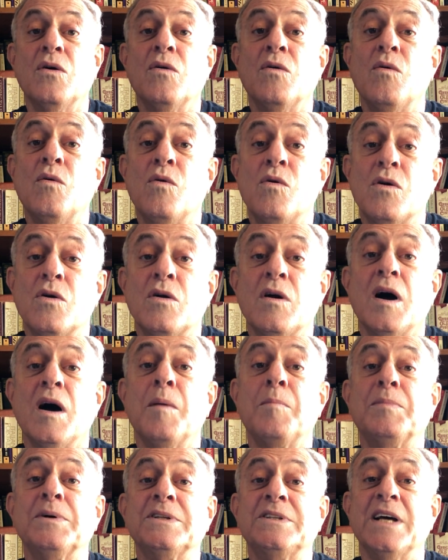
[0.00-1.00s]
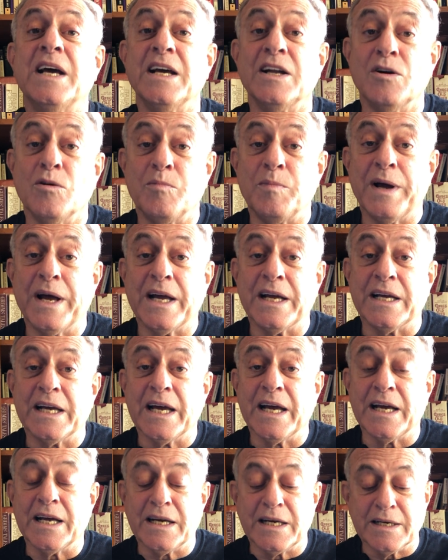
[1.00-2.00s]
or a potato
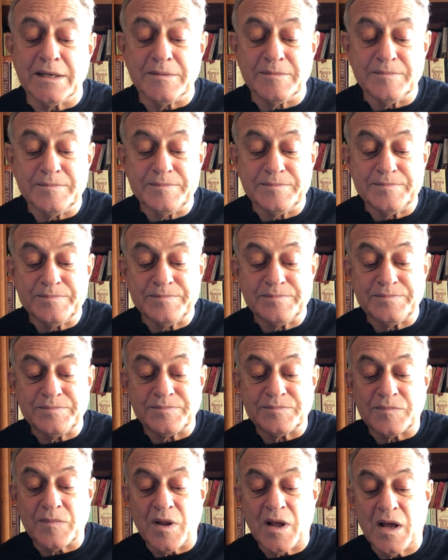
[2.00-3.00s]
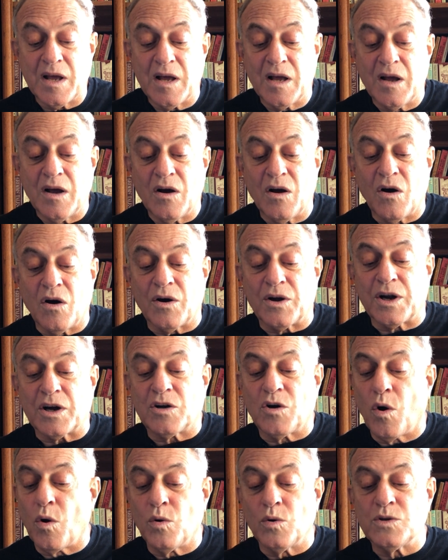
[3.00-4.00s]
pancake. On a
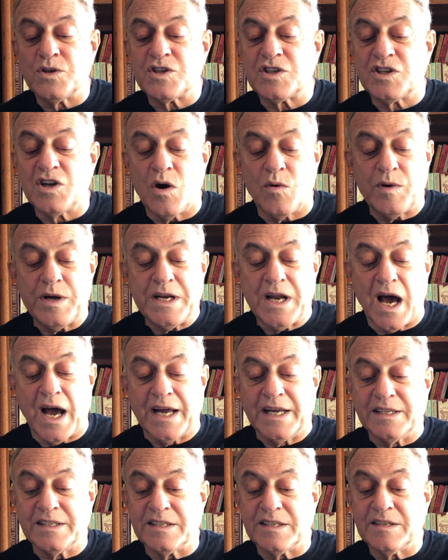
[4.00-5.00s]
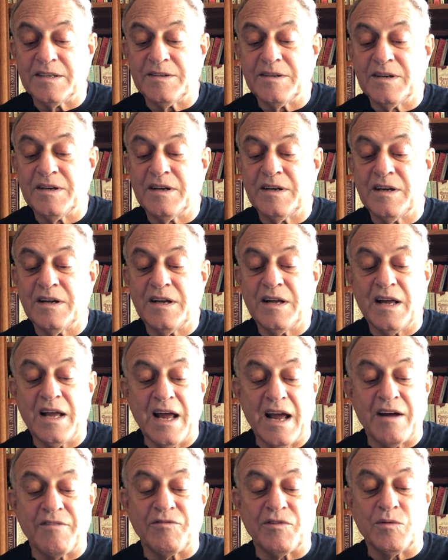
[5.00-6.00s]
cold, snowy night,
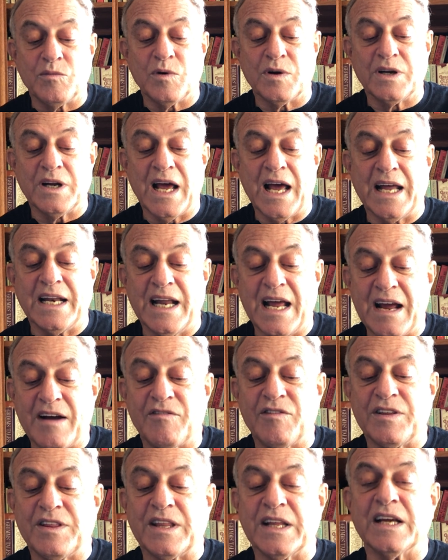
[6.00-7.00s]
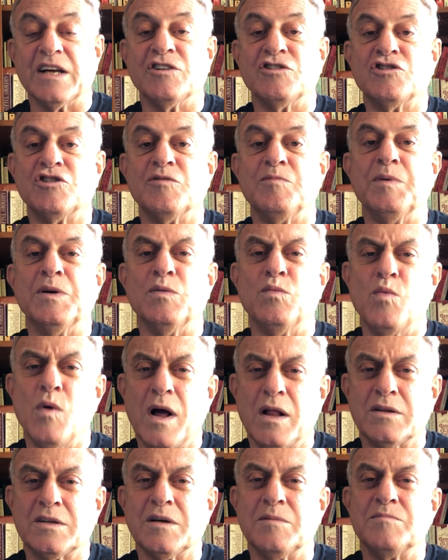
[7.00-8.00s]
everyone and everything should be
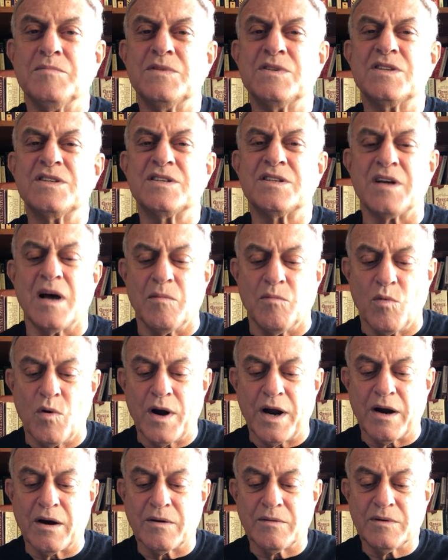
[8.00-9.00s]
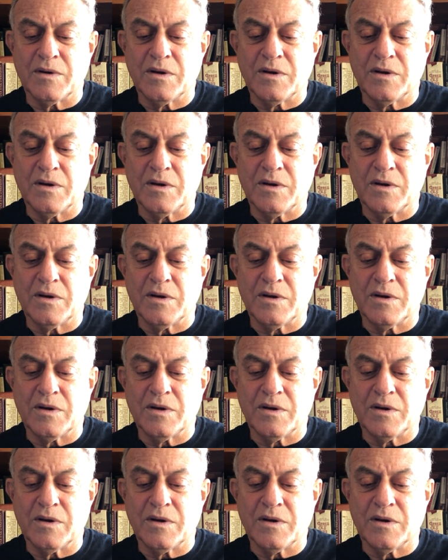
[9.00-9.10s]
welcomed somewhere.